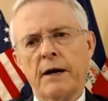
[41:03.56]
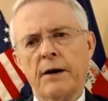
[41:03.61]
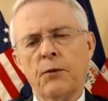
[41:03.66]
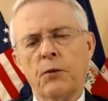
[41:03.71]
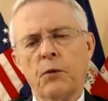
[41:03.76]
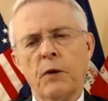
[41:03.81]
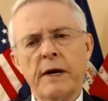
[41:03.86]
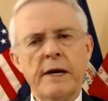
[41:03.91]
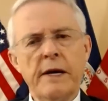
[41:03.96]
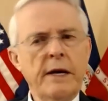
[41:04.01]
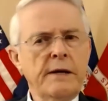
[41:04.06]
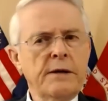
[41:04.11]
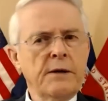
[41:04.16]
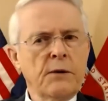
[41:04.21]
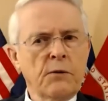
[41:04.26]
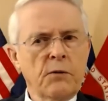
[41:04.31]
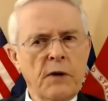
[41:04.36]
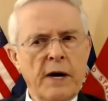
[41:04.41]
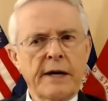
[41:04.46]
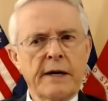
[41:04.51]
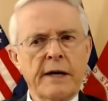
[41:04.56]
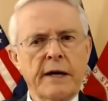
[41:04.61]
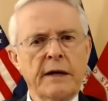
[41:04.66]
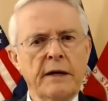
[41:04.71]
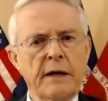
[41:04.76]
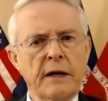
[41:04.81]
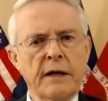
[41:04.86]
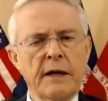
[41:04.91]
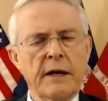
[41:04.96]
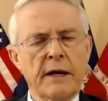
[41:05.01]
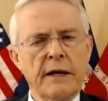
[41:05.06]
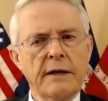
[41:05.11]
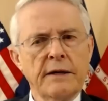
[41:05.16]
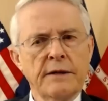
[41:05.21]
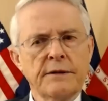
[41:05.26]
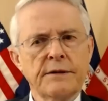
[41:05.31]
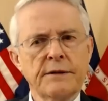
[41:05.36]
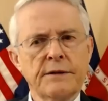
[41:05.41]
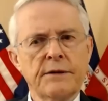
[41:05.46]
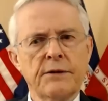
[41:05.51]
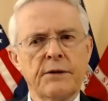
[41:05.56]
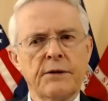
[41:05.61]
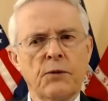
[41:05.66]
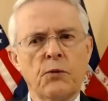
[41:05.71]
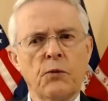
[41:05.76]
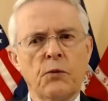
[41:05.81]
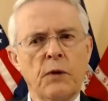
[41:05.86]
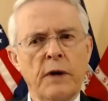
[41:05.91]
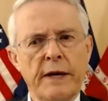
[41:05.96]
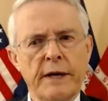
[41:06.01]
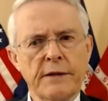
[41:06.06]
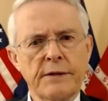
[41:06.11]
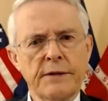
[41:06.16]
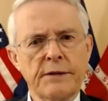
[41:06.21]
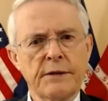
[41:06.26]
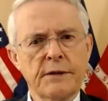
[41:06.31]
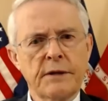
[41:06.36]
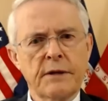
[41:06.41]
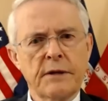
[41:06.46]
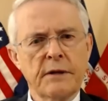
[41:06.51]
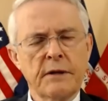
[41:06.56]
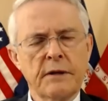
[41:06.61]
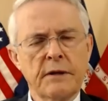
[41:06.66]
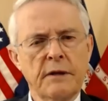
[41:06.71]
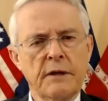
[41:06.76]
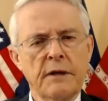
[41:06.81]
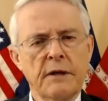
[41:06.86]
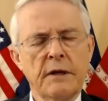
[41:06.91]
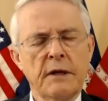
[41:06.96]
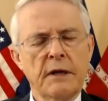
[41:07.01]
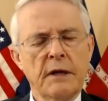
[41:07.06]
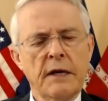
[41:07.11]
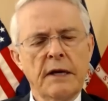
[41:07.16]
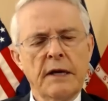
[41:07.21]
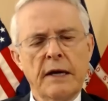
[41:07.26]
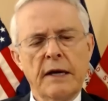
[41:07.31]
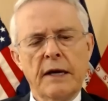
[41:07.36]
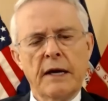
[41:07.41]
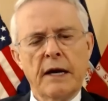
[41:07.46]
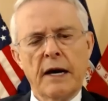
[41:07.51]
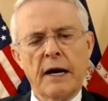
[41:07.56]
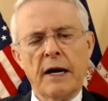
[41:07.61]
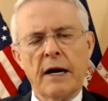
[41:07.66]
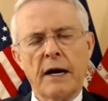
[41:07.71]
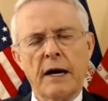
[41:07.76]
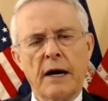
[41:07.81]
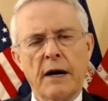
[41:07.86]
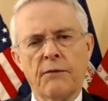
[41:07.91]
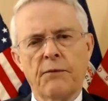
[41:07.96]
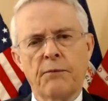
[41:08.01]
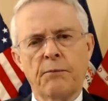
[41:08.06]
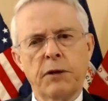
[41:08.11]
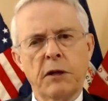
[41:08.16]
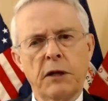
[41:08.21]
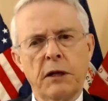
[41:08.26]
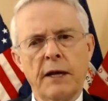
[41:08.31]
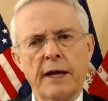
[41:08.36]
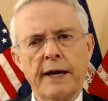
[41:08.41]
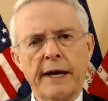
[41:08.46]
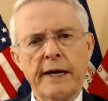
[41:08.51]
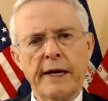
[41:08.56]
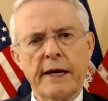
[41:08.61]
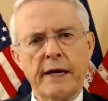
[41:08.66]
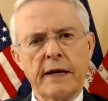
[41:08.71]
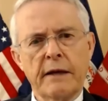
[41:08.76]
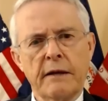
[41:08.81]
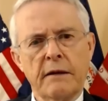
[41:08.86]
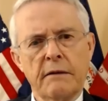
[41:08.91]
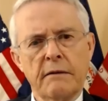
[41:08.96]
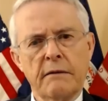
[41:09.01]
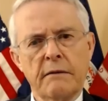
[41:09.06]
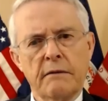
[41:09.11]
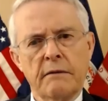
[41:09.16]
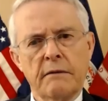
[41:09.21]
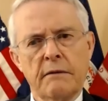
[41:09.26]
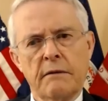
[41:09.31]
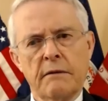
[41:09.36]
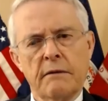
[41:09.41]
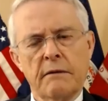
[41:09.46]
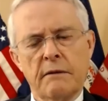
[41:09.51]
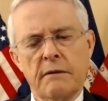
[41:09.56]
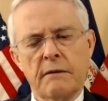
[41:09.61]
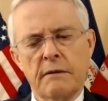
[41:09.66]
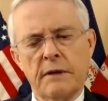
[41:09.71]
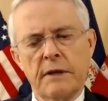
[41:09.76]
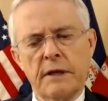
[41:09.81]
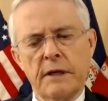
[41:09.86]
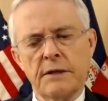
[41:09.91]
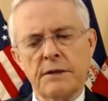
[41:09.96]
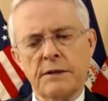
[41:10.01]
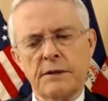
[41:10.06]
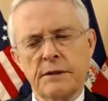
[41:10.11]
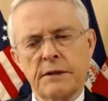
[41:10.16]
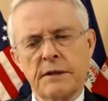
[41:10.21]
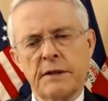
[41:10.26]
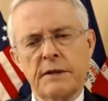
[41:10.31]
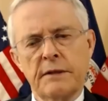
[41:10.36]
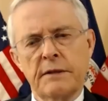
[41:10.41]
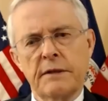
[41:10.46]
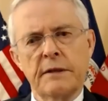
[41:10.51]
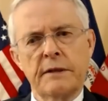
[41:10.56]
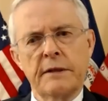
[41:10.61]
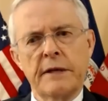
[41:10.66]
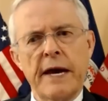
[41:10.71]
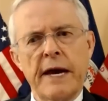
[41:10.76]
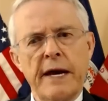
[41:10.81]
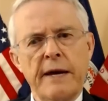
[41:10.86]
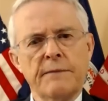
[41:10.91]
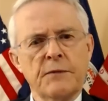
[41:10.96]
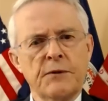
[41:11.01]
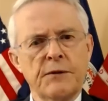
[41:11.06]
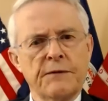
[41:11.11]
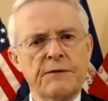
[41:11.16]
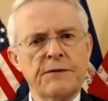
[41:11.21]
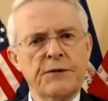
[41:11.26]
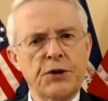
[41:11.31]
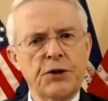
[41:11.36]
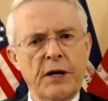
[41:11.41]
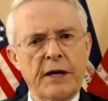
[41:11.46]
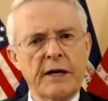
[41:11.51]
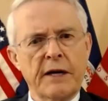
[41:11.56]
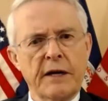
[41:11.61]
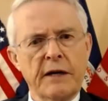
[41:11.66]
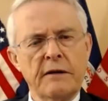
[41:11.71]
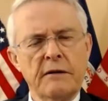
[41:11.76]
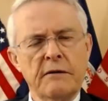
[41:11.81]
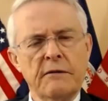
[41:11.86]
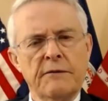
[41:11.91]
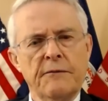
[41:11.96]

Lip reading: We need to recognize the risk of playing these games of chicken,